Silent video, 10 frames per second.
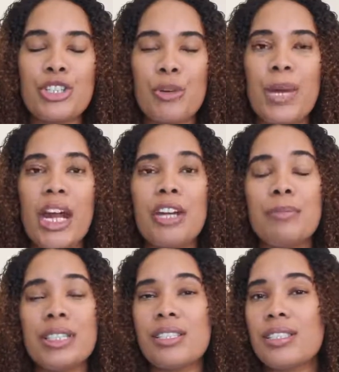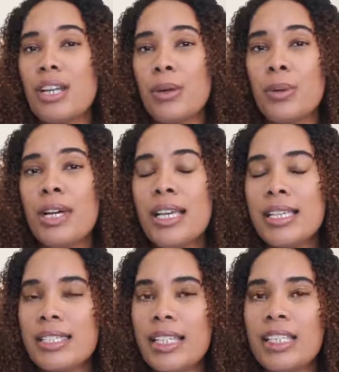no parabens, no
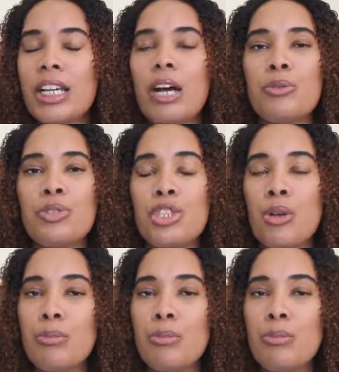silicones, no